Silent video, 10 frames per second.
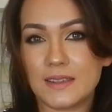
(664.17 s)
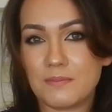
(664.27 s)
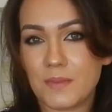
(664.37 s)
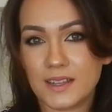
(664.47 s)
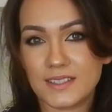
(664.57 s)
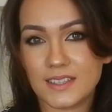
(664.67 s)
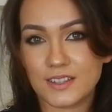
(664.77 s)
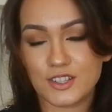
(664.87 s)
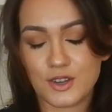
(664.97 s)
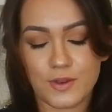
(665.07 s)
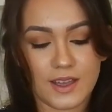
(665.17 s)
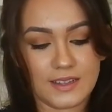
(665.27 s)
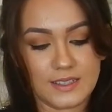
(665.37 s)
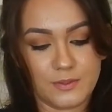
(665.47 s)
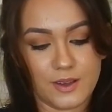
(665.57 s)
musk to it
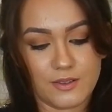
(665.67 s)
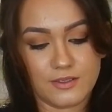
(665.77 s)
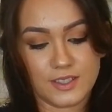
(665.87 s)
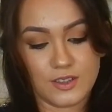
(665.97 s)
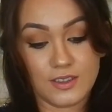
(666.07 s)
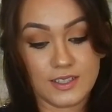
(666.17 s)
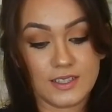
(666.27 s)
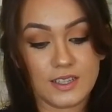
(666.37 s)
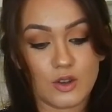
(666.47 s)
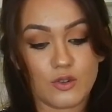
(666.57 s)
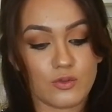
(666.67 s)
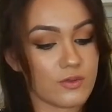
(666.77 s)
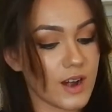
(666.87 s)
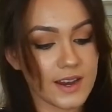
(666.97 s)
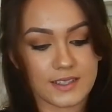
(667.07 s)
as well. So this is a
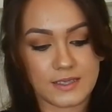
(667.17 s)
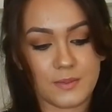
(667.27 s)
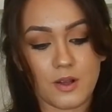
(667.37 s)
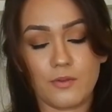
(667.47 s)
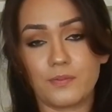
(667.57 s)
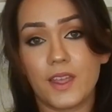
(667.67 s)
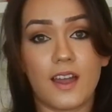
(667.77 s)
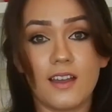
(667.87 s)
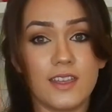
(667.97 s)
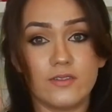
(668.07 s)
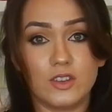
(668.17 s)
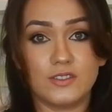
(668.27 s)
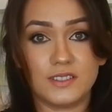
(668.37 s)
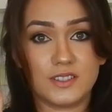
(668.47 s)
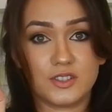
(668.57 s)
great smell. Now I even
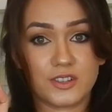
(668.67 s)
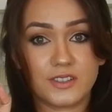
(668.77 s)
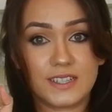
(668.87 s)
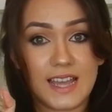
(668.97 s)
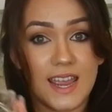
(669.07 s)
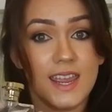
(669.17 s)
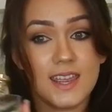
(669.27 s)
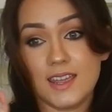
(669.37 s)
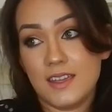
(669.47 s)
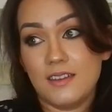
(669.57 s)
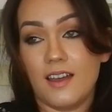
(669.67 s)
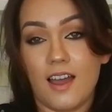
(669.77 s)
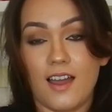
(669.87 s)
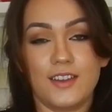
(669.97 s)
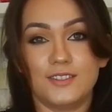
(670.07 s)
use this during the day.
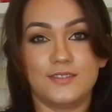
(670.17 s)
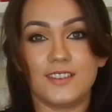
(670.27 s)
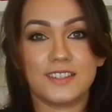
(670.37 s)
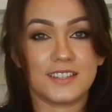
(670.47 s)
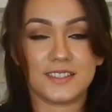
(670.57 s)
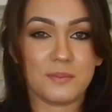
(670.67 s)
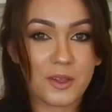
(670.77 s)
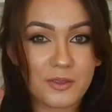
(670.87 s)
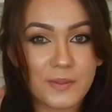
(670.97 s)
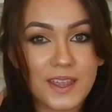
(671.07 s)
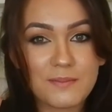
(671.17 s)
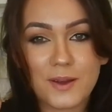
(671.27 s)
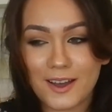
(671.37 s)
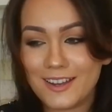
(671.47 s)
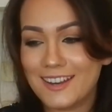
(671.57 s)
It doesn't bother me,
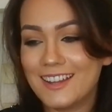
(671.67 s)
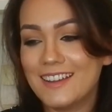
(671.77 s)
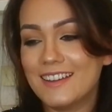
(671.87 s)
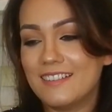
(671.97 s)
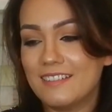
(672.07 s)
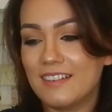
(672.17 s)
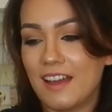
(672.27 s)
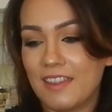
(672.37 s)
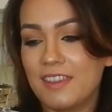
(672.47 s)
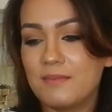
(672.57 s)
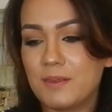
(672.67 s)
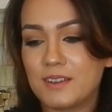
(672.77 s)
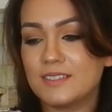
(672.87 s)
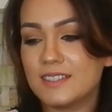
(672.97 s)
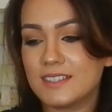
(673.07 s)
but I think
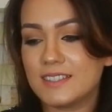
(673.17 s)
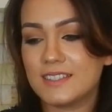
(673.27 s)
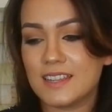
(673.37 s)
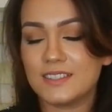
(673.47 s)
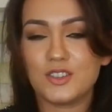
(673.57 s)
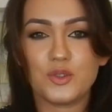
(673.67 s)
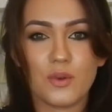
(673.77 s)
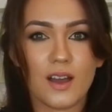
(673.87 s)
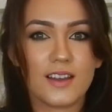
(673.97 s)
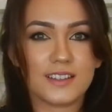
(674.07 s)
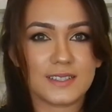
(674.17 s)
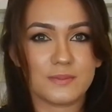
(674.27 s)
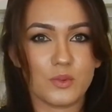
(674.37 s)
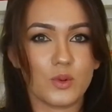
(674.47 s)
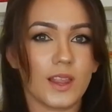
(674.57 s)
because it says noir, it's
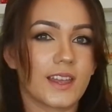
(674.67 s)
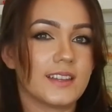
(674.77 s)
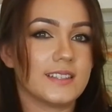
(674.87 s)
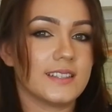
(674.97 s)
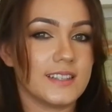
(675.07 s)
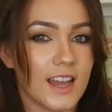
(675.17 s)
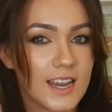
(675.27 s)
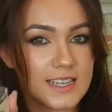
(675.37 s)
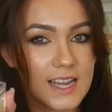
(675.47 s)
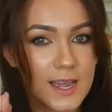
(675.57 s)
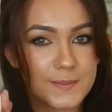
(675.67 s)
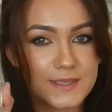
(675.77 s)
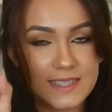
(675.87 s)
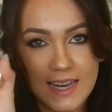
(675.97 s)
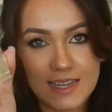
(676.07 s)
more like a nighttime
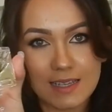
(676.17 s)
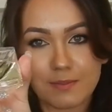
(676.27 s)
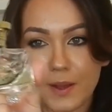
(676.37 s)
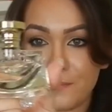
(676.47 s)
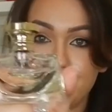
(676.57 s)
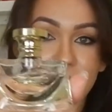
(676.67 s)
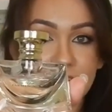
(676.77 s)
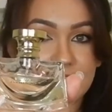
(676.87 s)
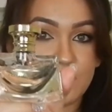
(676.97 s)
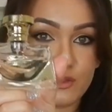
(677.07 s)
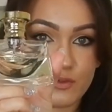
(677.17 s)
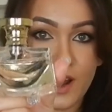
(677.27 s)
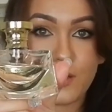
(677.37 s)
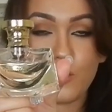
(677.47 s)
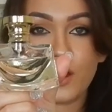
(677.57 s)
scent, but that's a
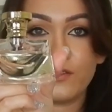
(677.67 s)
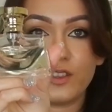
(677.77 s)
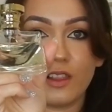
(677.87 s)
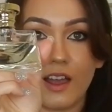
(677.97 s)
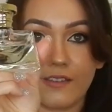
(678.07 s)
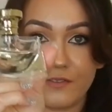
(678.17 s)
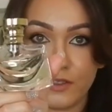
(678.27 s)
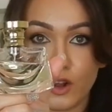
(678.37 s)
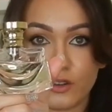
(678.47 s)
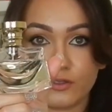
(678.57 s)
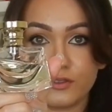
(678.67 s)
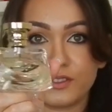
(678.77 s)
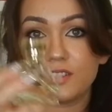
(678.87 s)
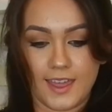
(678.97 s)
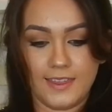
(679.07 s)
great one if you like
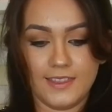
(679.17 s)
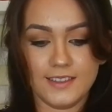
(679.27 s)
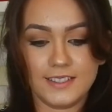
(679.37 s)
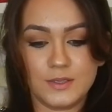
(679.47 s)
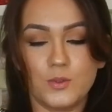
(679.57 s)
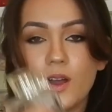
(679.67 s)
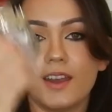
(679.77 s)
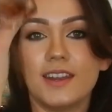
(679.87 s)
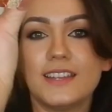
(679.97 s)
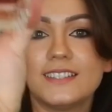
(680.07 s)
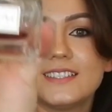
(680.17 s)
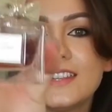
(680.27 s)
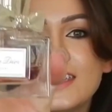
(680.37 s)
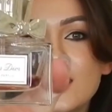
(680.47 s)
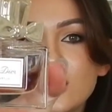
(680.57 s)
florals. Okay, this one is the